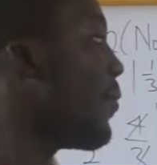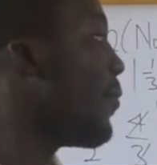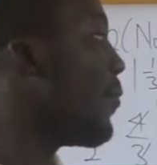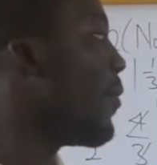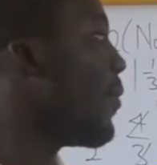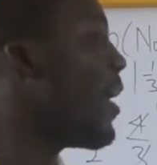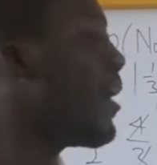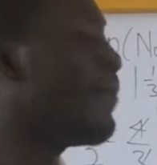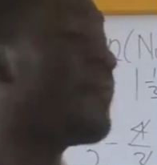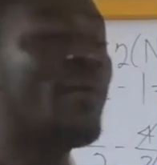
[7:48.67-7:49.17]

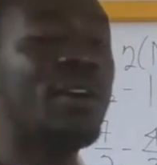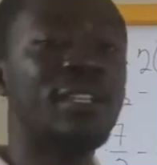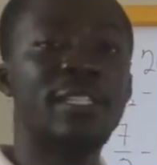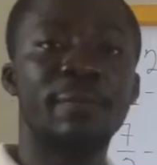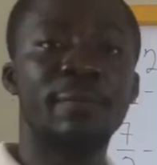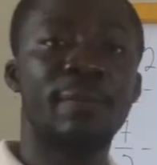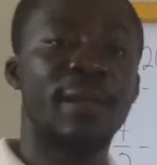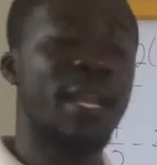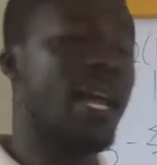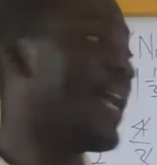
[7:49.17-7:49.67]
were
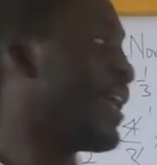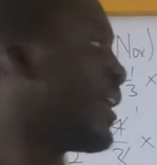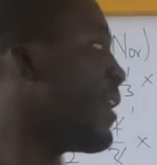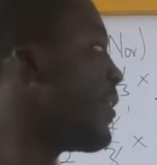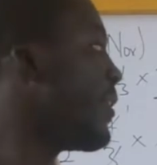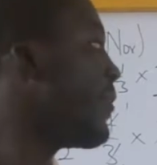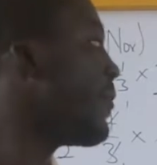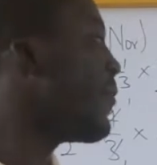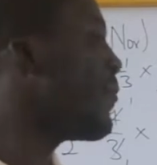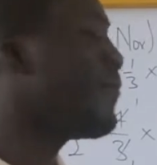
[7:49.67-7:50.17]

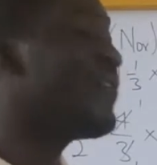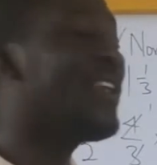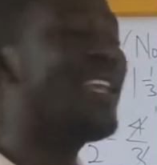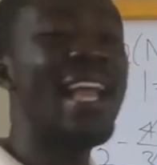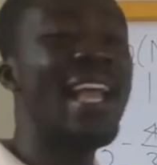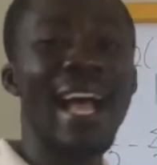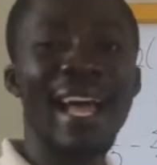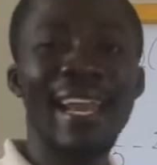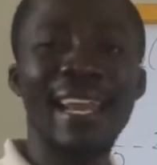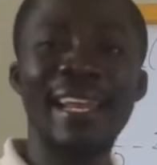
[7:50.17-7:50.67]
multiplying,
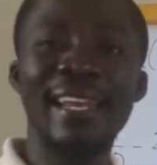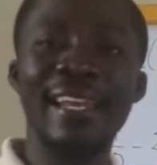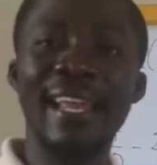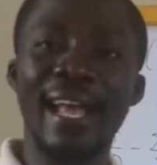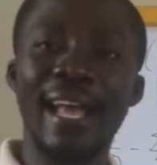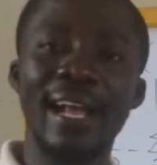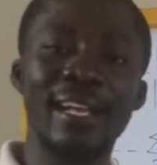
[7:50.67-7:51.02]
we added the